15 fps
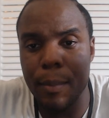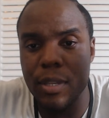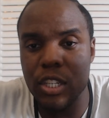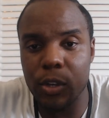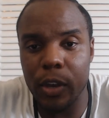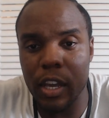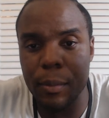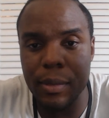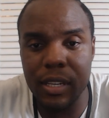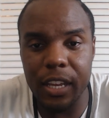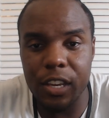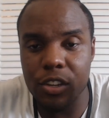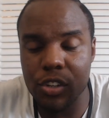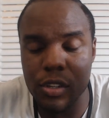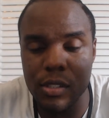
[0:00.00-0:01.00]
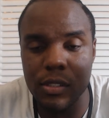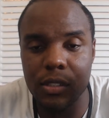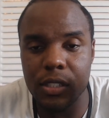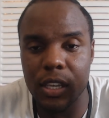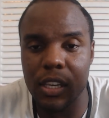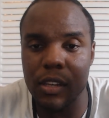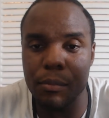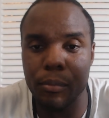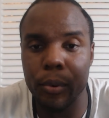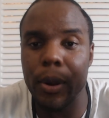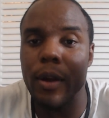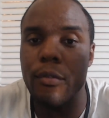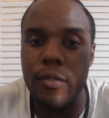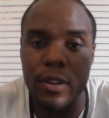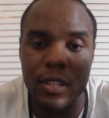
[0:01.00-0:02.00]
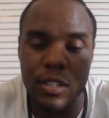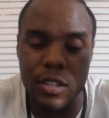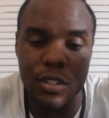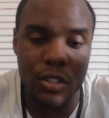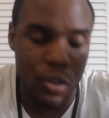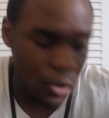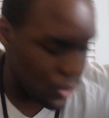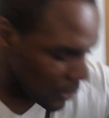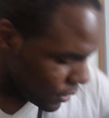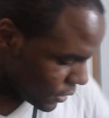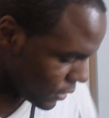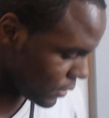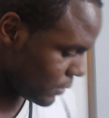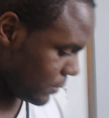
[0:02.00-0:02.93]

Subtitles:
recommendations and preferences on